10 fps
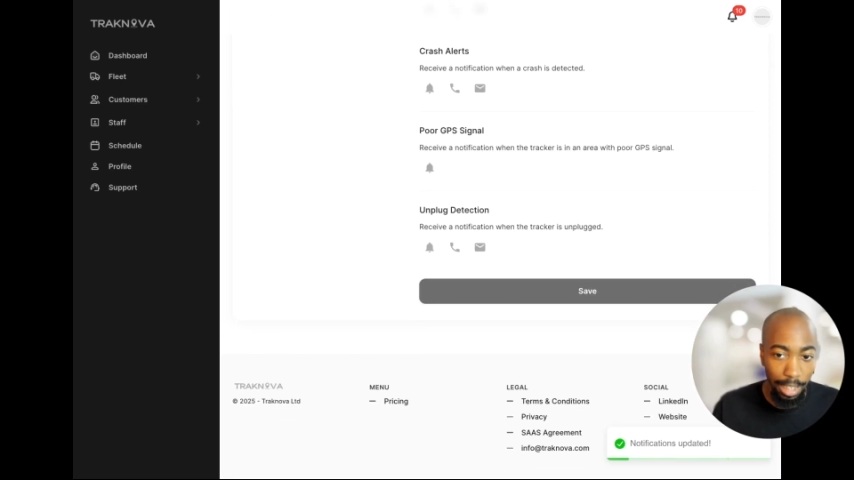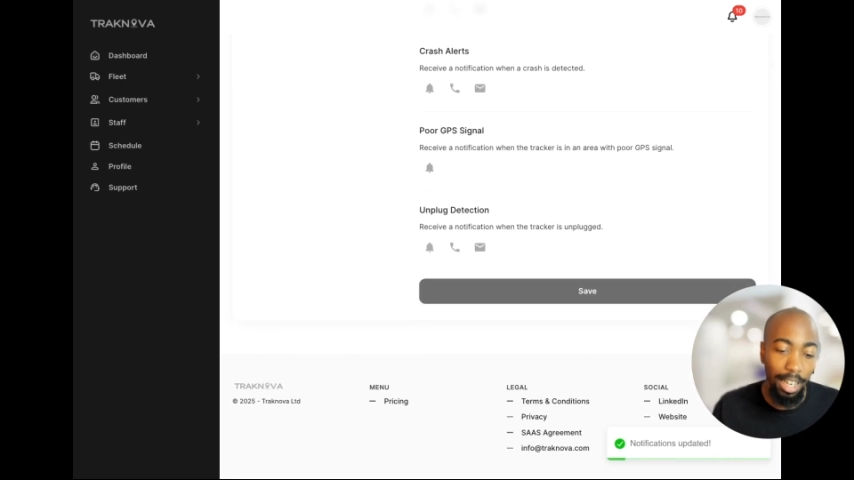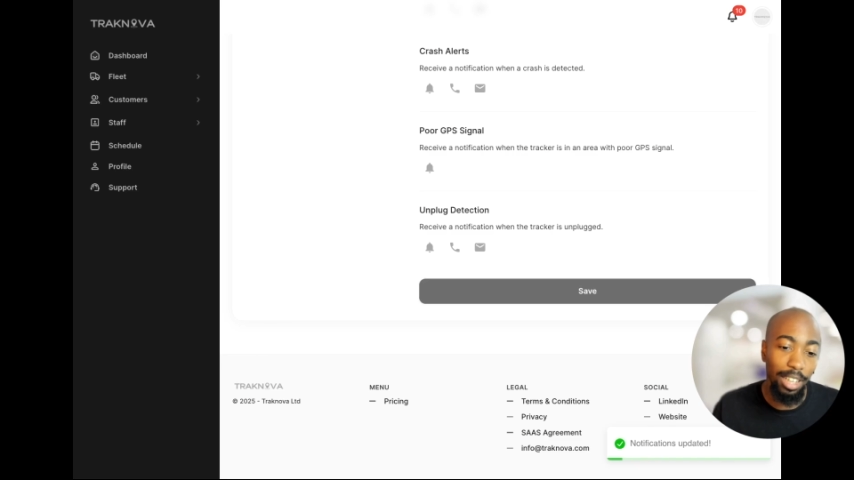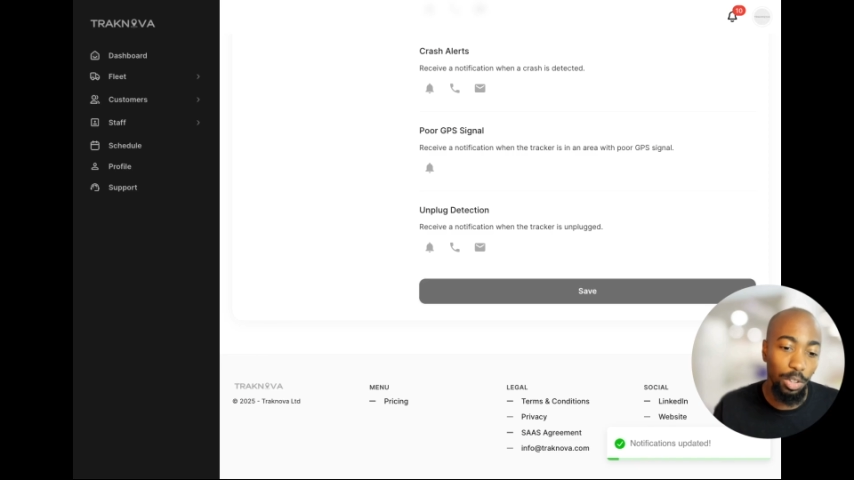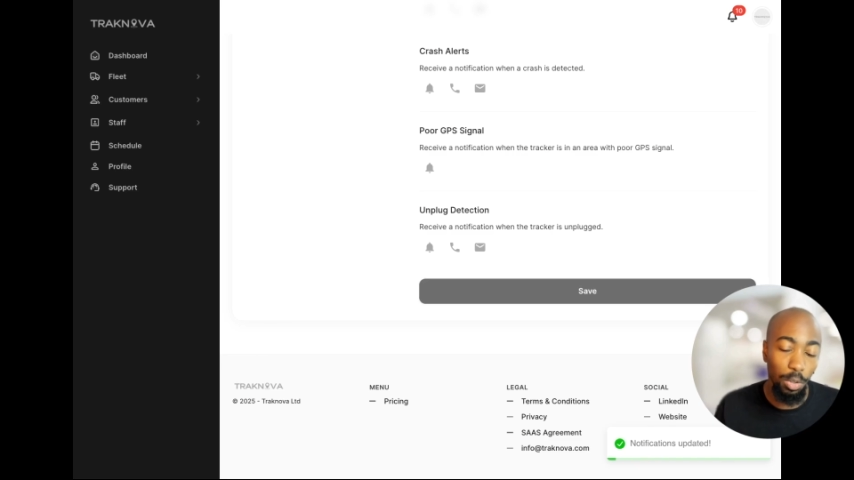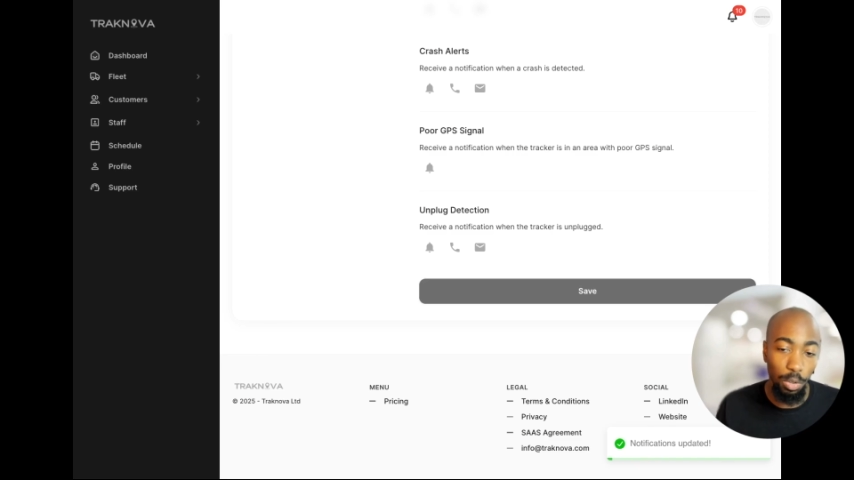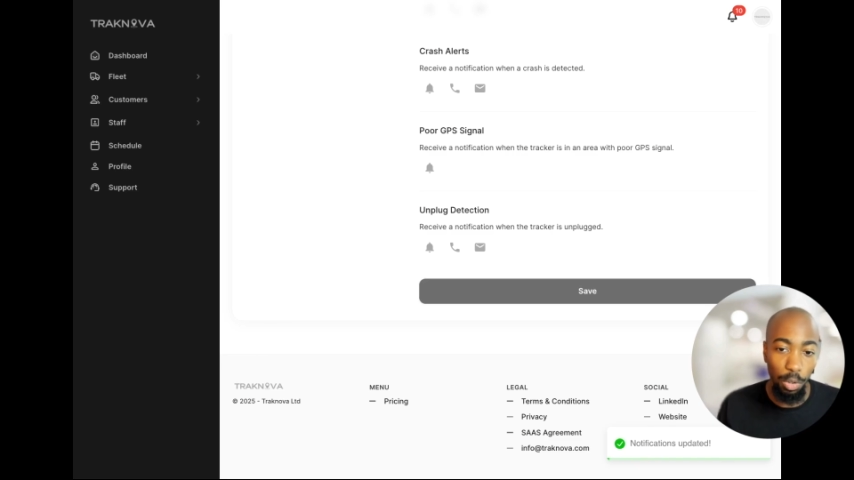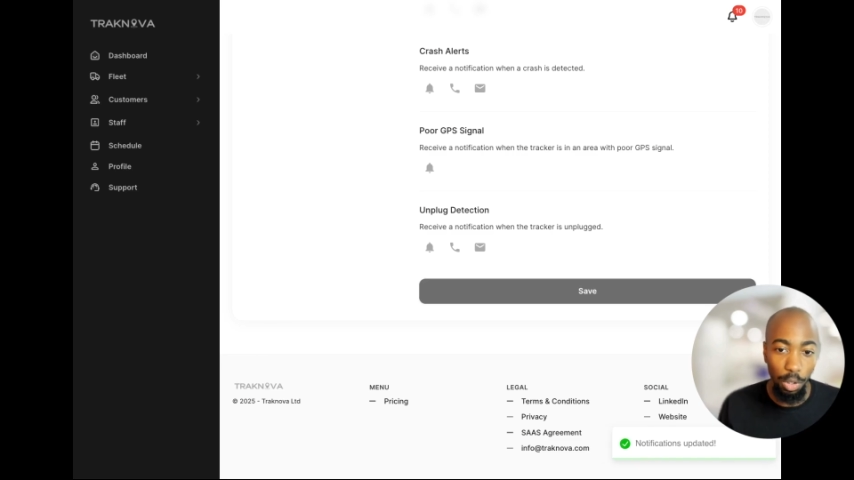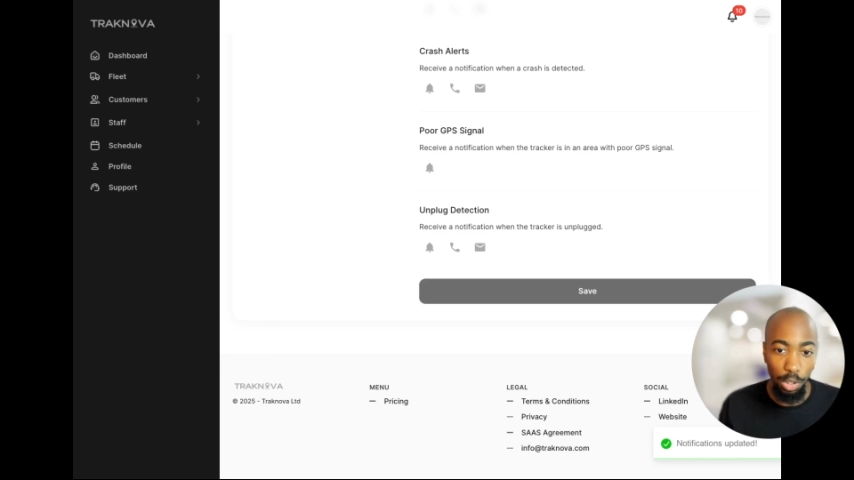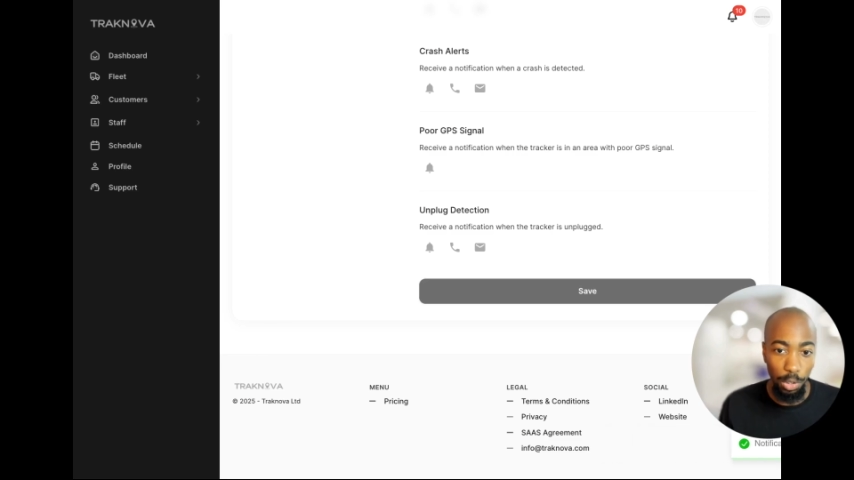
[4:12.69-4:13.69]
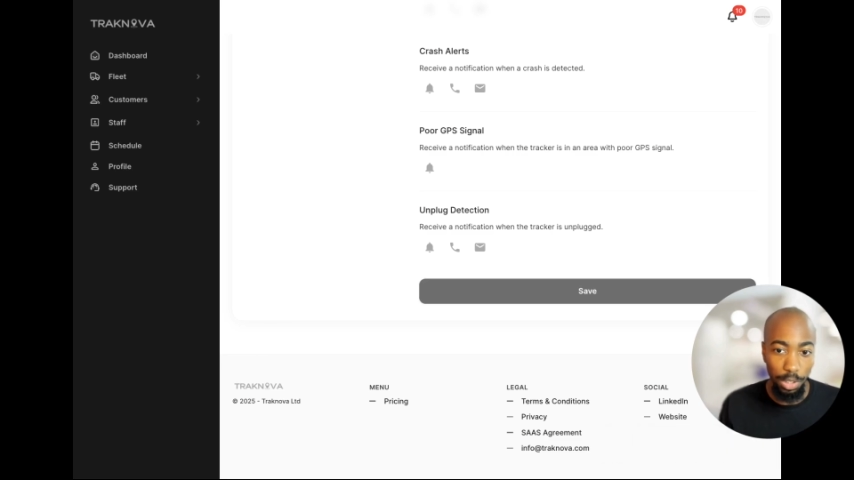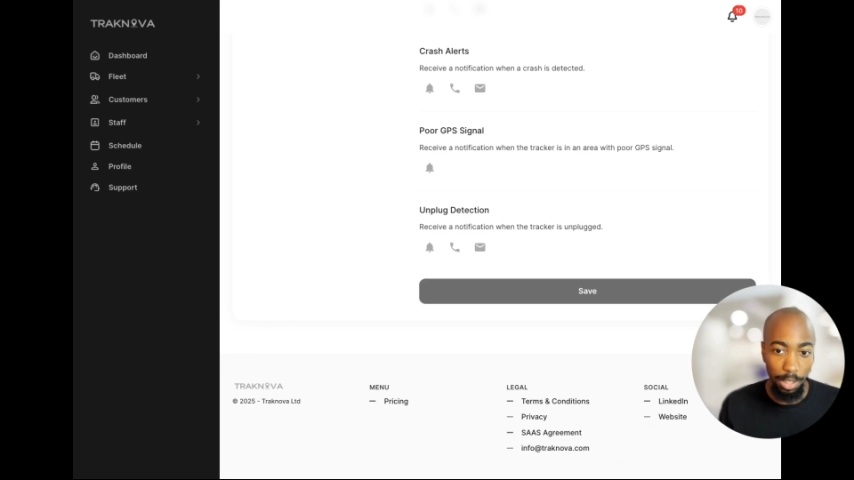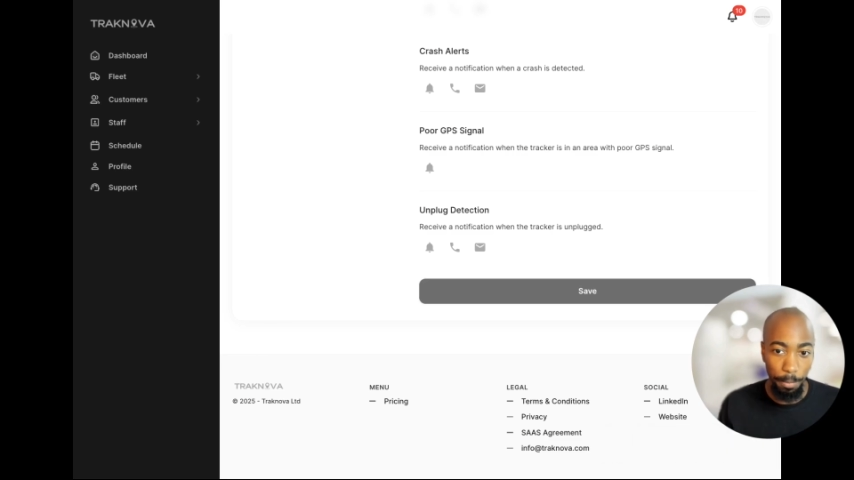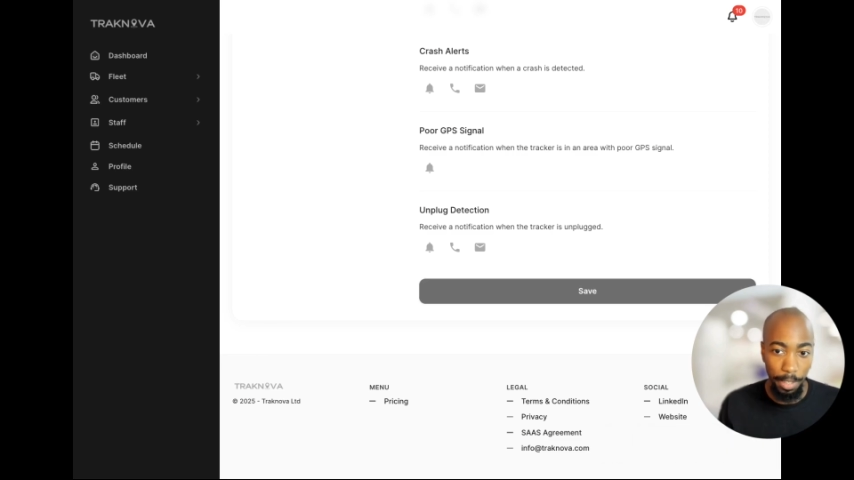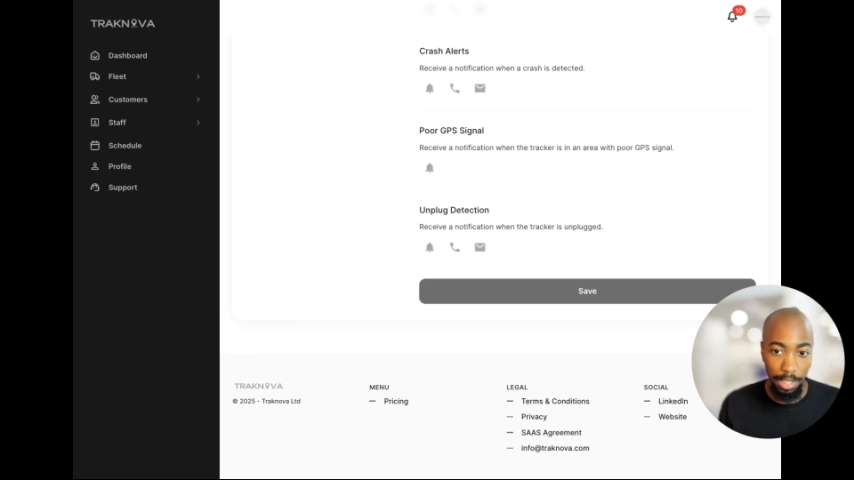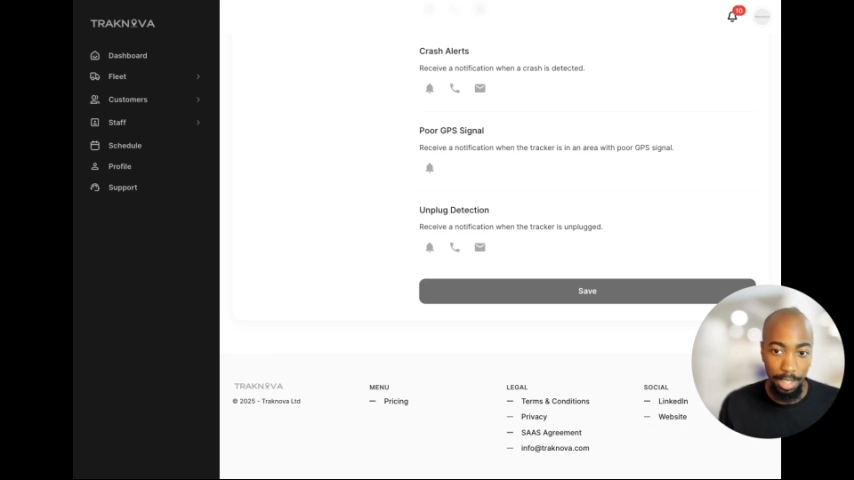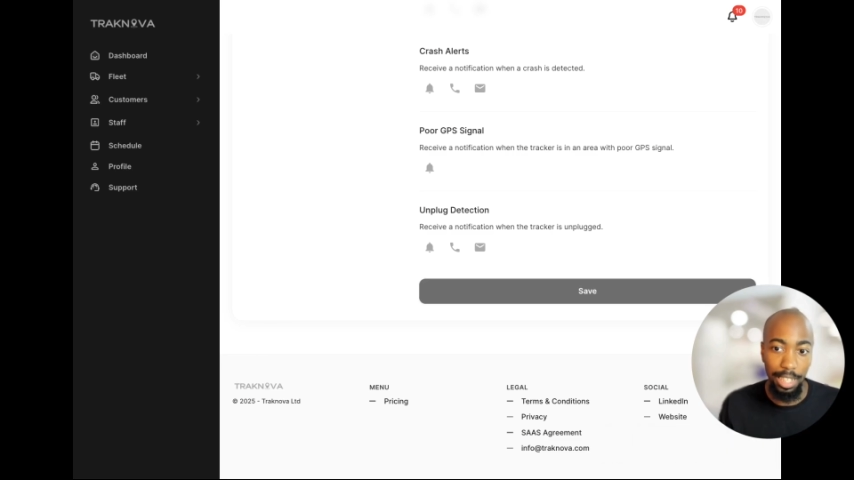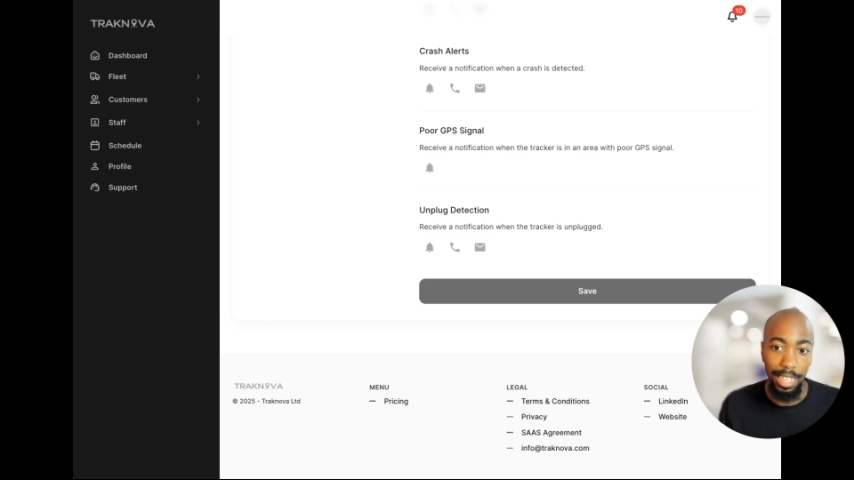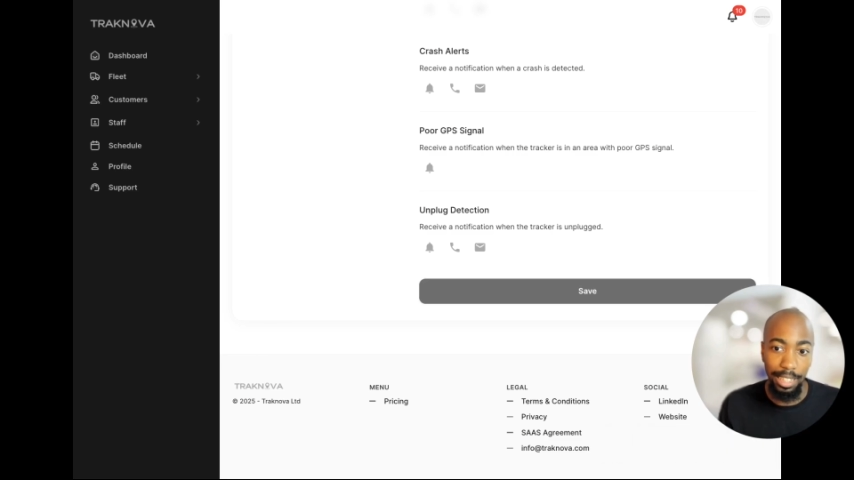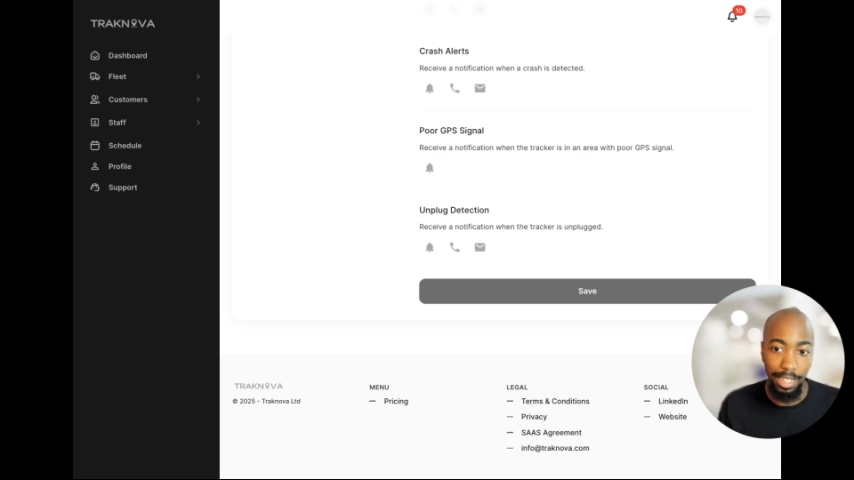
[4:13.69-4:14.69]
and you're not using features
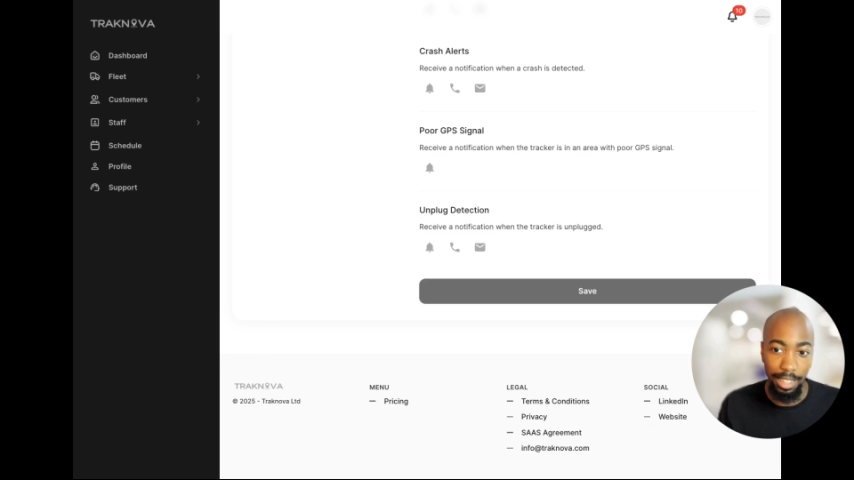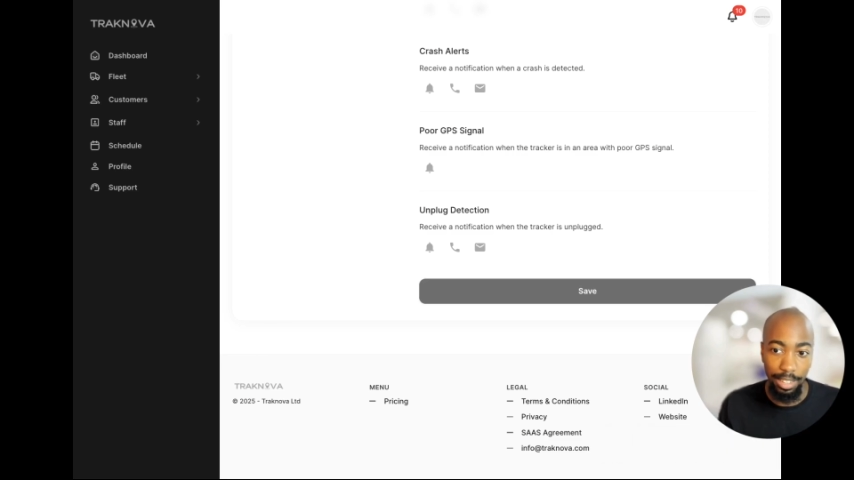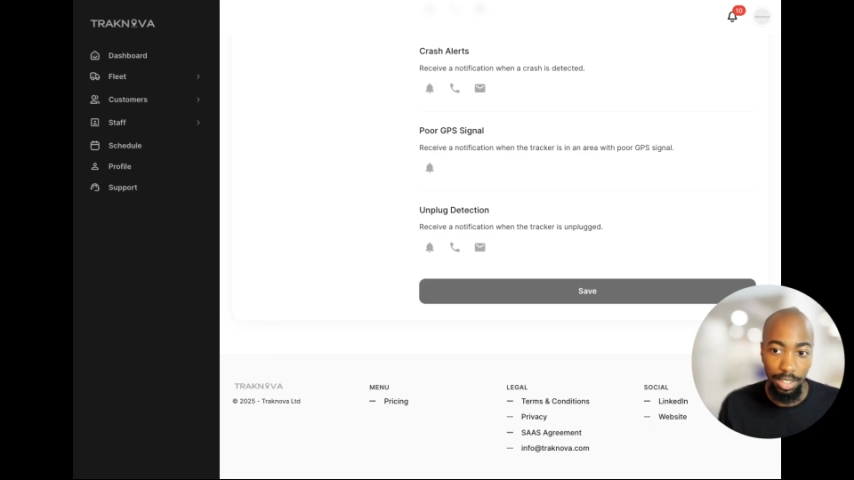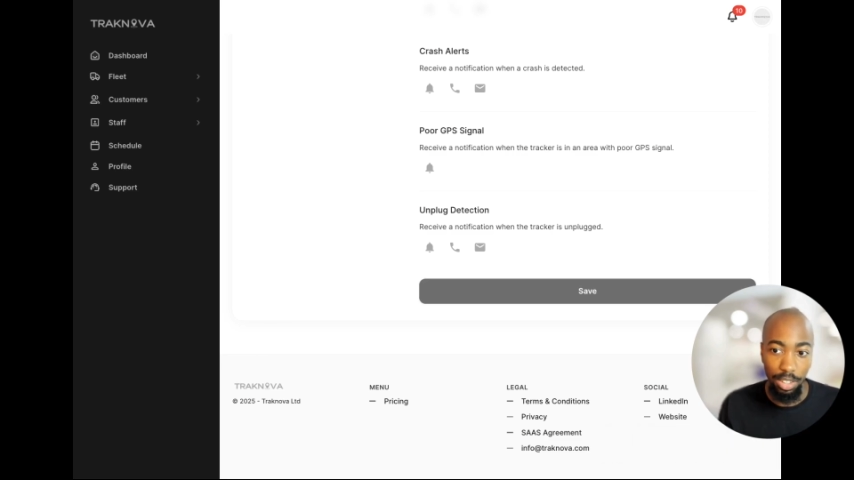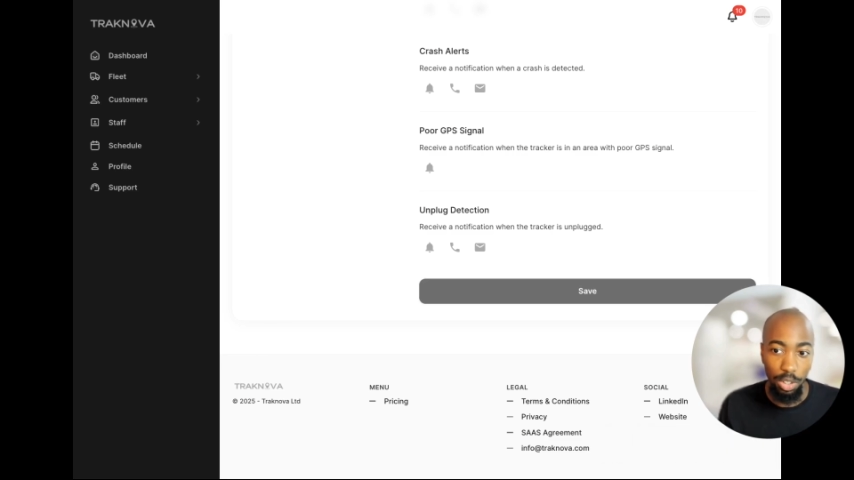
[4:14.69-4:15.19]
like these,